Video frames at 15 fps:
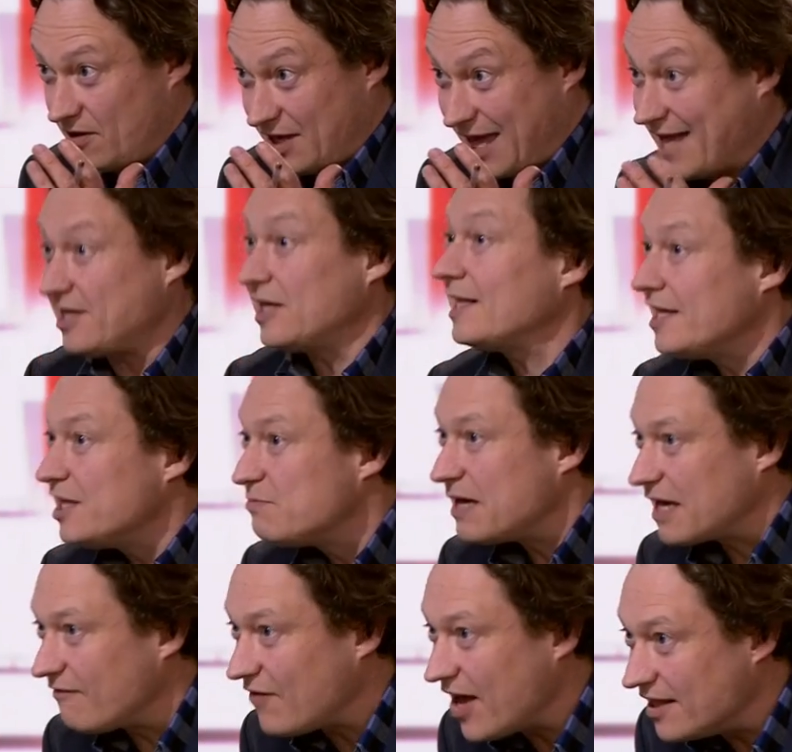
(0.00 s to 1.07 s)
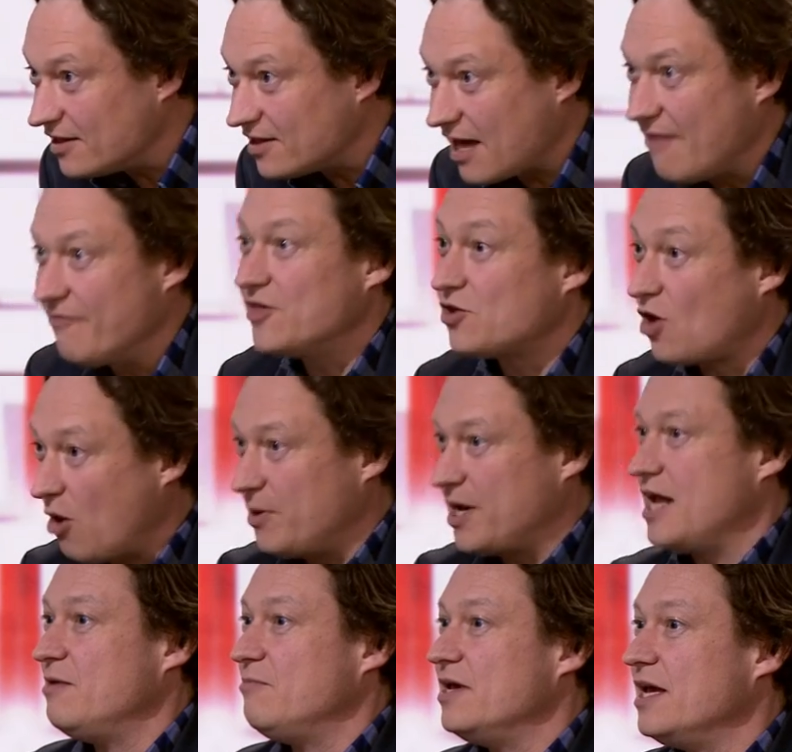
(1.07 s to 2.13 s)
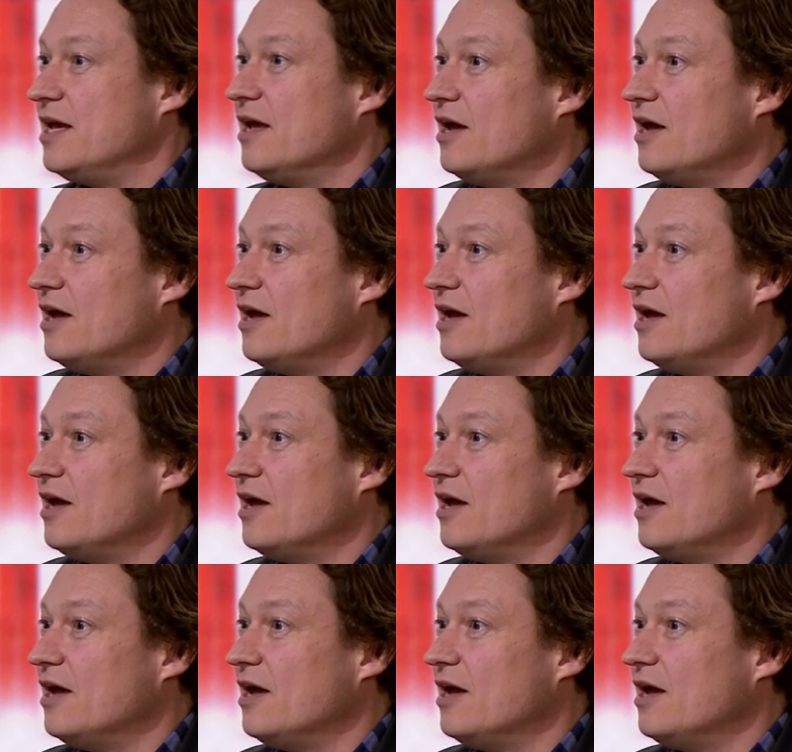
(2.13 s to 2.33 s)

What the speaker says: cataclysmic event and this common enemy.